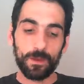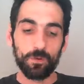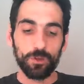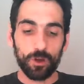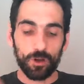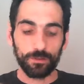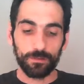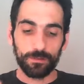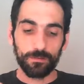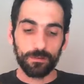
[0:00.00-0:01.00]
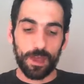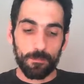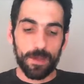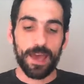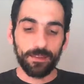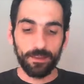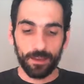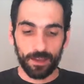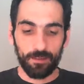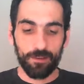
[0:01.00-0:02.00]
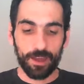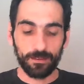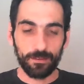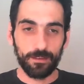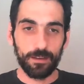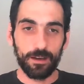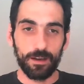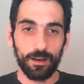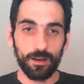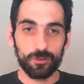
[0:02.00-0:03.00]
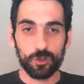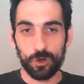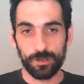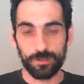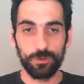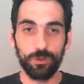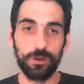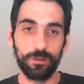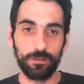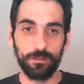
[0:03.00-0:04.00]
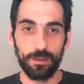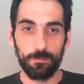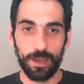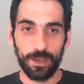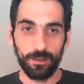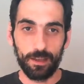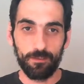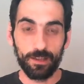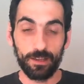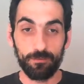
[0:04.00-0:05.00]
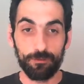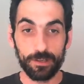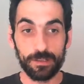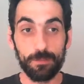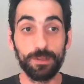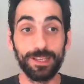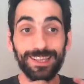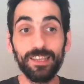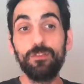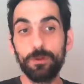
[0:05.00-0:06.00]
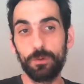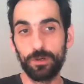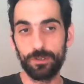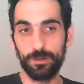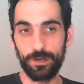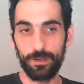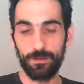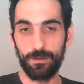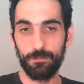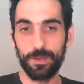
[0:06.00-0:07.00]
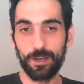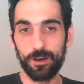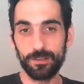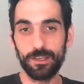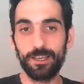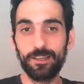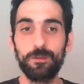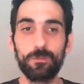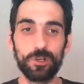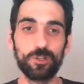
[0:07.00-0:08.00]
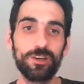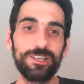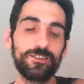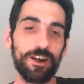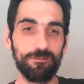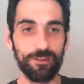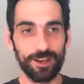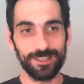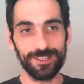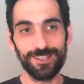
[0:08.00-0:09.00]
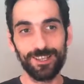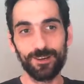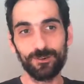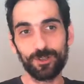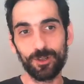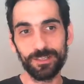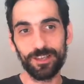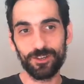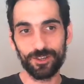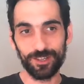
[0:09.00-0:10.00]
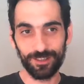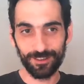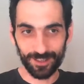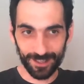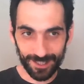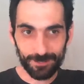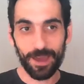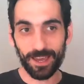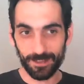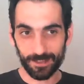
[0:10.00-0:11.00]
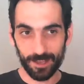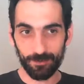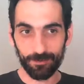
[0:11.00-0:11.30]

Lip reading: don't embed in the event the source. We don't embed in the event, for example, the Git repository, because the Git repository is referenced in the customization spec itself.